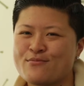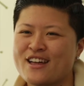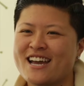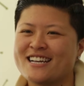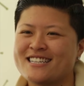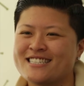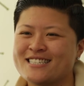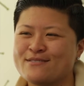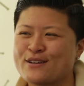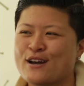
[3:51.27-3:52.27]
plan
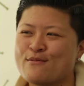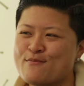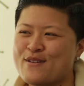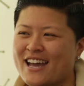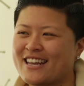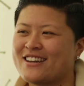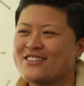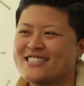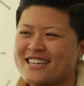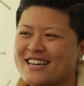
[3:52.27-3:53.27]
to become a band
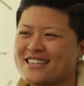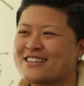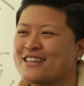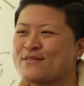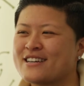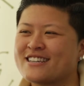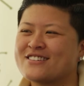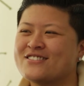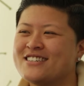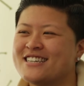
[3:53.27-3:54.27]
all together? That'd be kind of
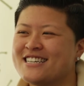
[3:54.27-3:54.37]
cool.